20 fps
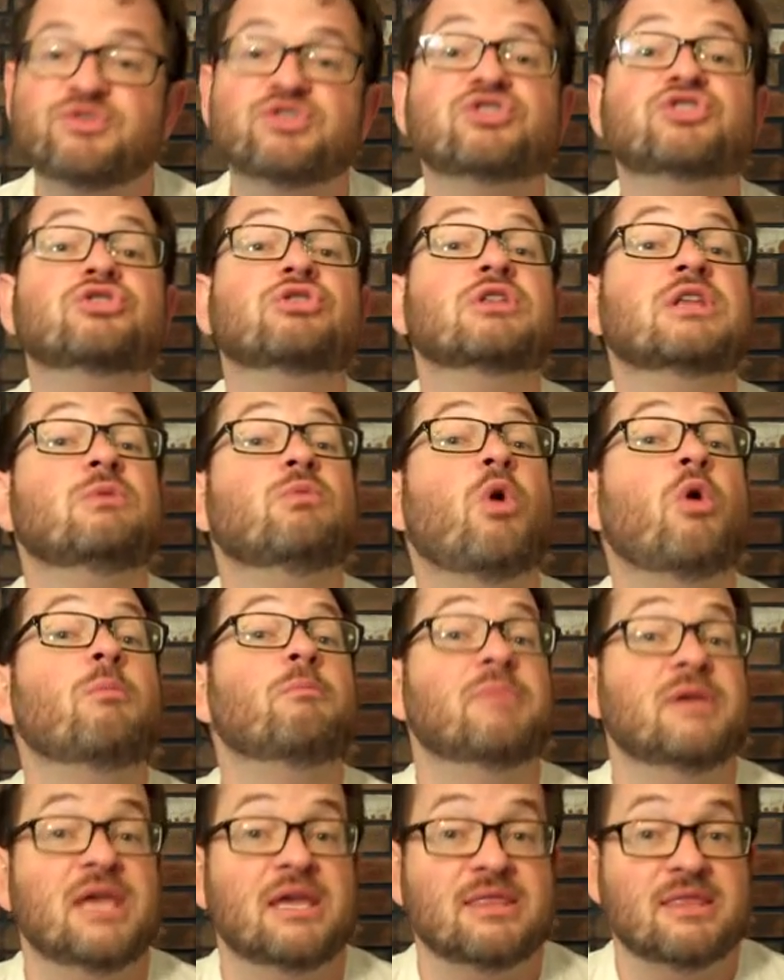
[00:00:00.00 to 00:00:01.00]
There certainly
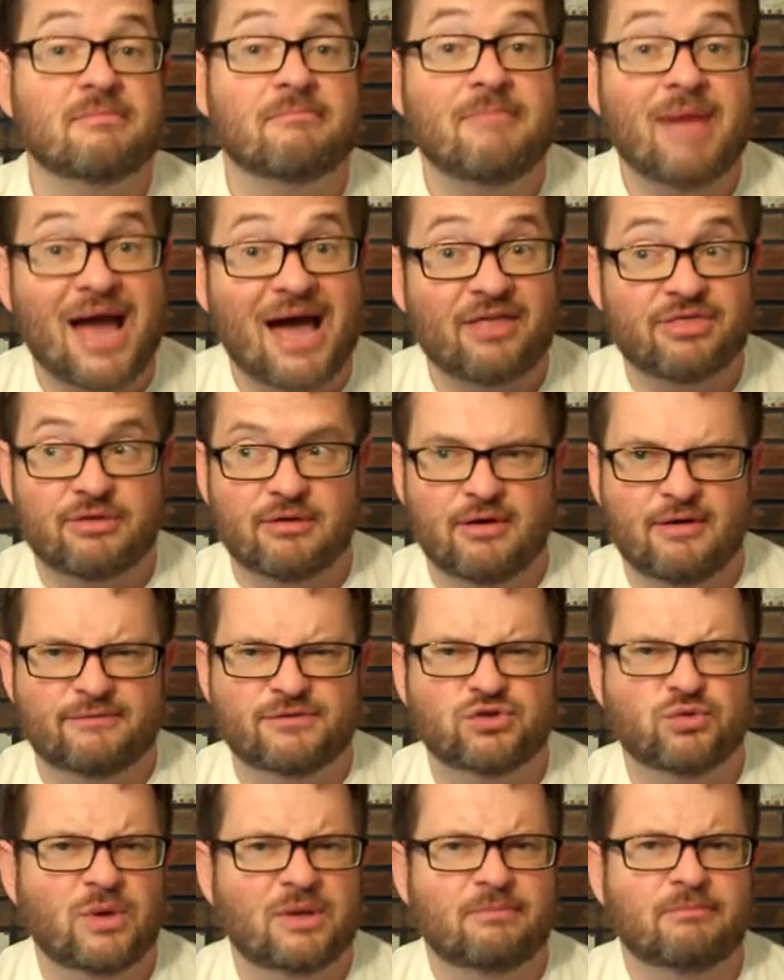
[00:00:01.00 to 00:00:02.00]
won't be the math
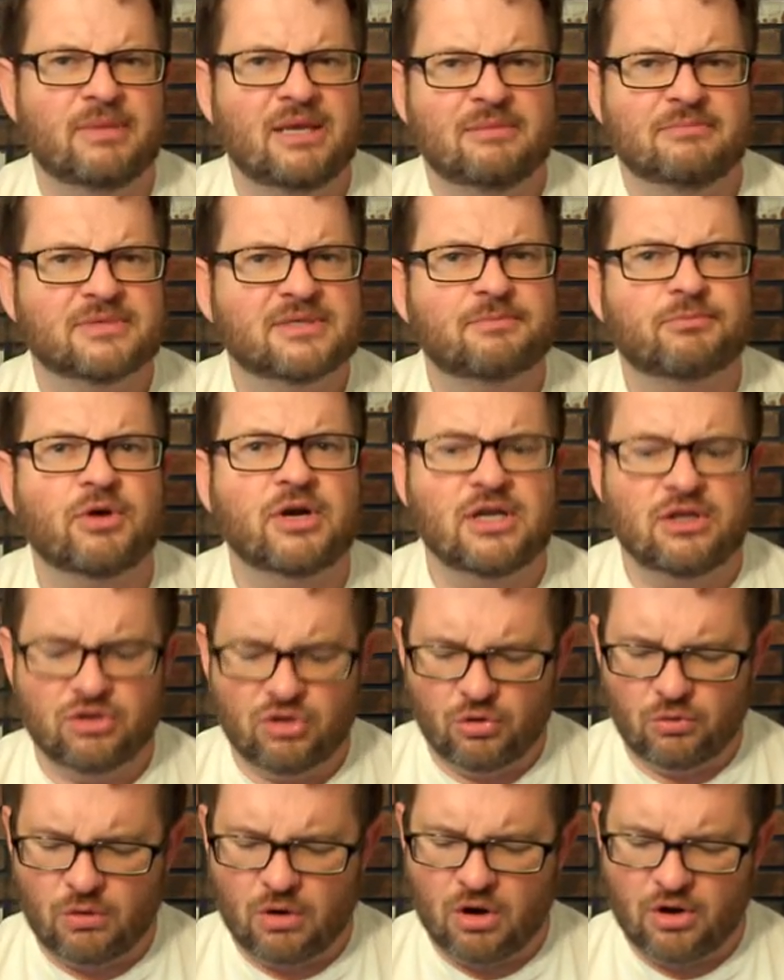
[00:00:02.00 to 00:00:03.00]
of doing beam spreading
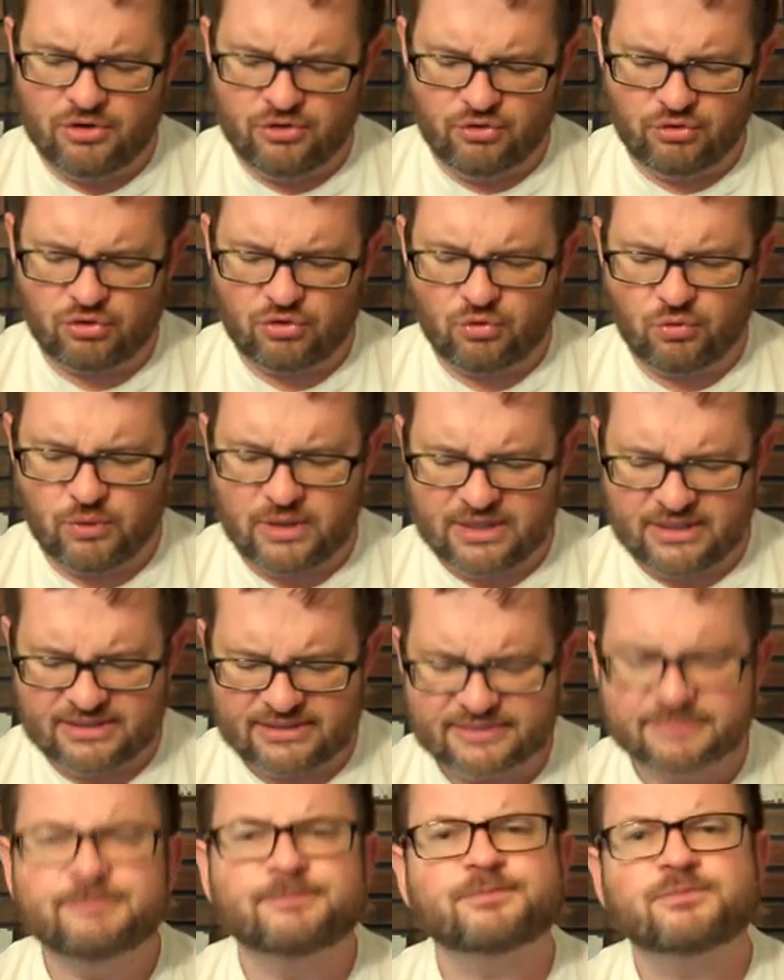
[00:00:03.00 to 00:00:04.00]
though on your
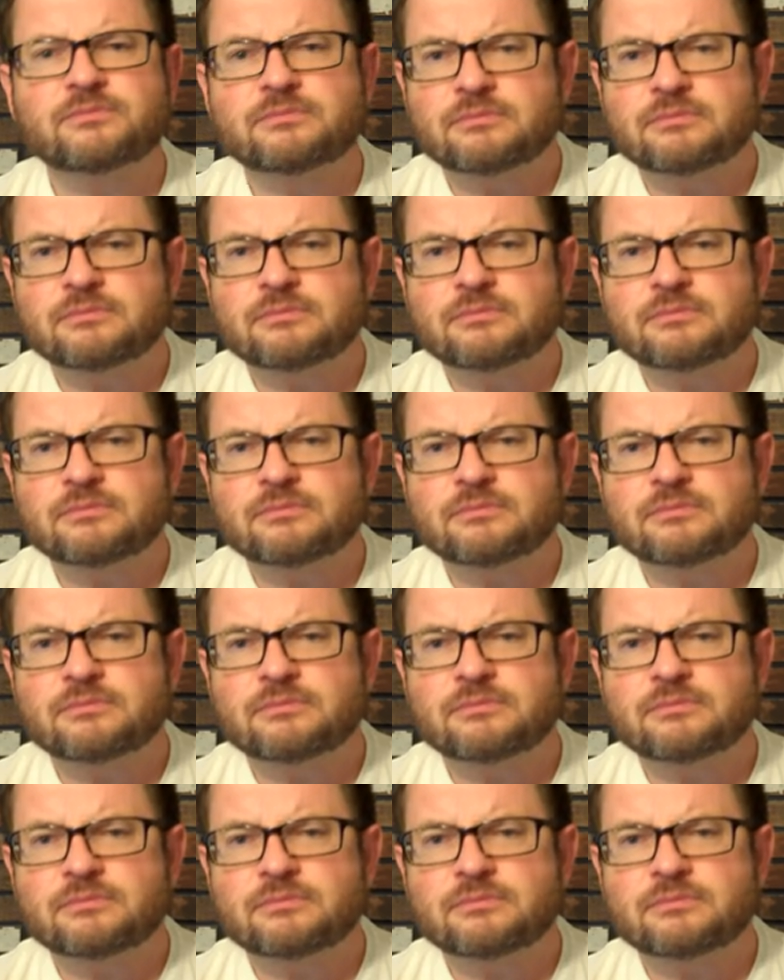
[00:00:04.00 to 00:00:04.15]
quiz.